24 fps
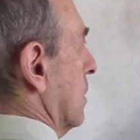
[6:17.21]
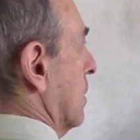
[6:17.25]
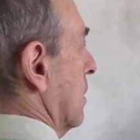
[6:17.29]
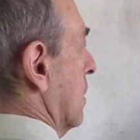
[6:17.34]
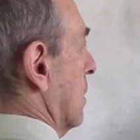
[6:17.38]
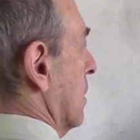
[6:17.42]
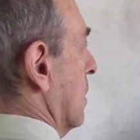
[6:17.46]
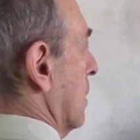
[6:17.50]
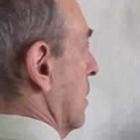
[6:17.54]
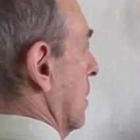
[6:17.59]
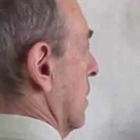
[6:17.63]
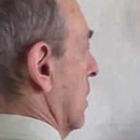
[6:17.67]

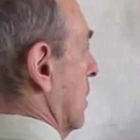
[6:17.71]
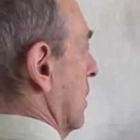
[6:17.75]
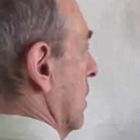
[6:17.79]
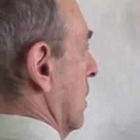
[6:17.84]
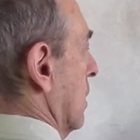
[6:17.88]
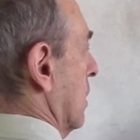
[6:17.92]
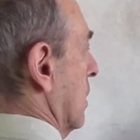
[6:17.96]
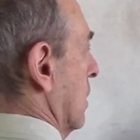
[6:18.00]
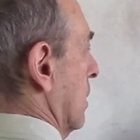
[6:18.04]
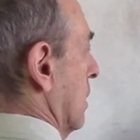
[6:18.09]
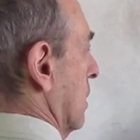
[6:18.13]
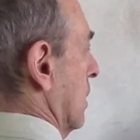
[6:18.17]

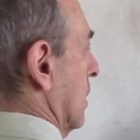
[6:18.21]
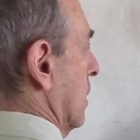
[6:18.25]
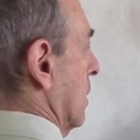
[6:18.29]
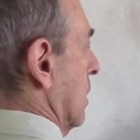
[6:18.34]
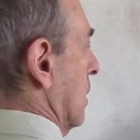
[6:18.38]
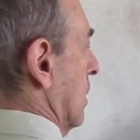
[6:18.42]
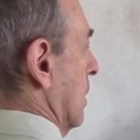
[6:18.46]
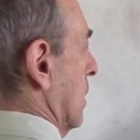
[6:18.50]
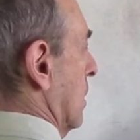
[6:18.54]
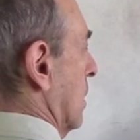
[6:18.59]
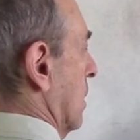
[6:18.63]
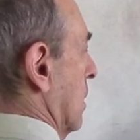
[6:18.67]

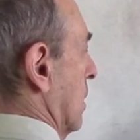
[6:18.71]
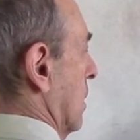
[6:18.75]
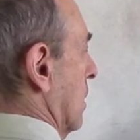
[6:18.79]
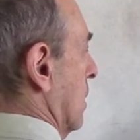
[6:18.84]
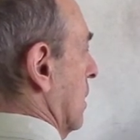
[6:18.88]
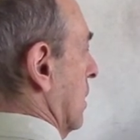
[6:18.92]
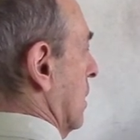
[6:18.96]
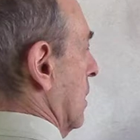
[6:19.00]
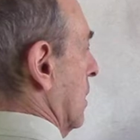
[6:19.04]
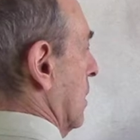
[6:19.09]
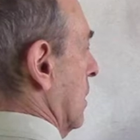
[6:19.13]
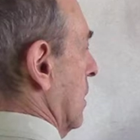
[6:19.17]

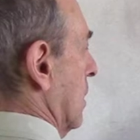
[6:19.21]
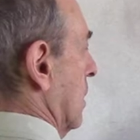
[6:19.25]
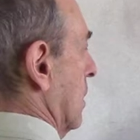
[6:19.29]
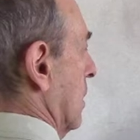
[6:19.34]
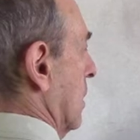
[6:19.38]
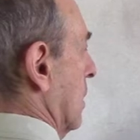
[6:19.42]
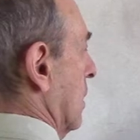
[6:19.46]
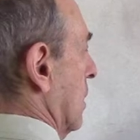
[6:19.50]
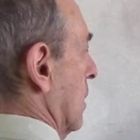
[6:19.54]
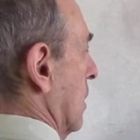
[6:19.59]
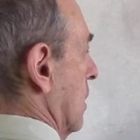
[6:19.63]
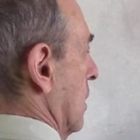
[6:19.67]

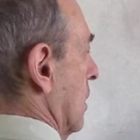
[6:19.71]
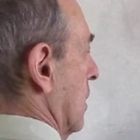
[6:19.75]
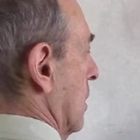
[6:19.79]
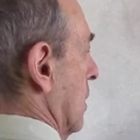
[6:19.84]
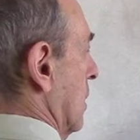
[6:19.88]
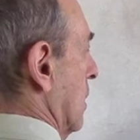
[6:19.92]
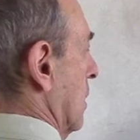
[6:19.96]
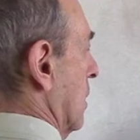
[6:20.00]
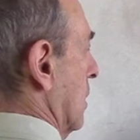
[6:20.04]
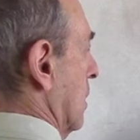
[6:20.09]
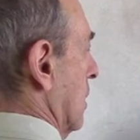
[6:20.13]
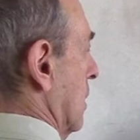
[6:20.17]

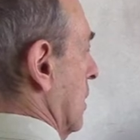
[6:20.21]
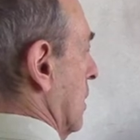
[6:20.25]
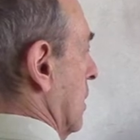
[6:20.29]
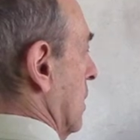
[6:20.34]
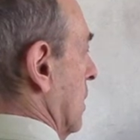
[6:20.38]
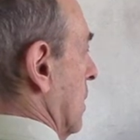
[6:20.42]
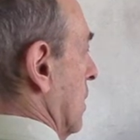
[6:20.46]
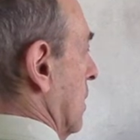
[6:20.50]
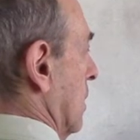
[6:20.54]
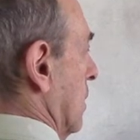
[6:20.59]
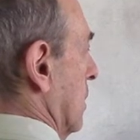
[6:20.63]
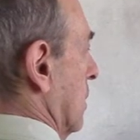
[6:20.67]

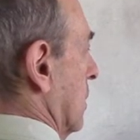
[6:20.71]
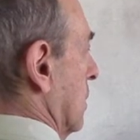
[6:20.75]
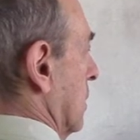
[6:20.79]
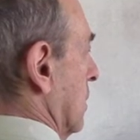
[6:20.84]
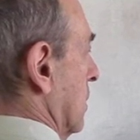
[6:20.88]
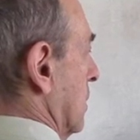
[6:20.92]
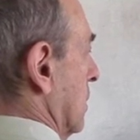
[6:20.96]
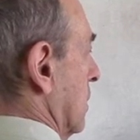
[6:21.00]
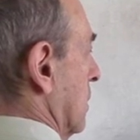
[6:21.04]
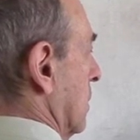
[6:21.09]
(silence)